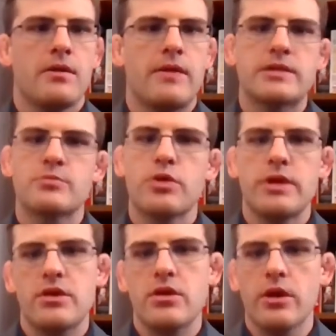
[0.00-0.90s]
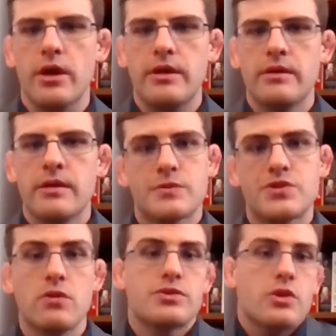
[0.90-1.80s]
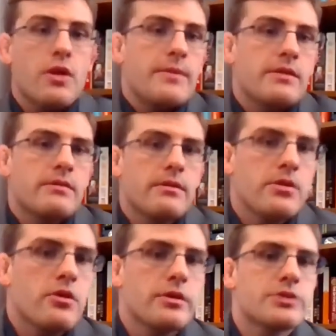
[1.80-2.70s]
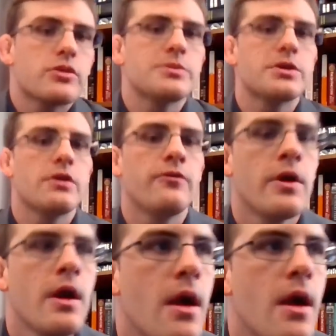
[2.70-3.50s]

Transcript: that's pretty good. So, so I mean, you know, in terms of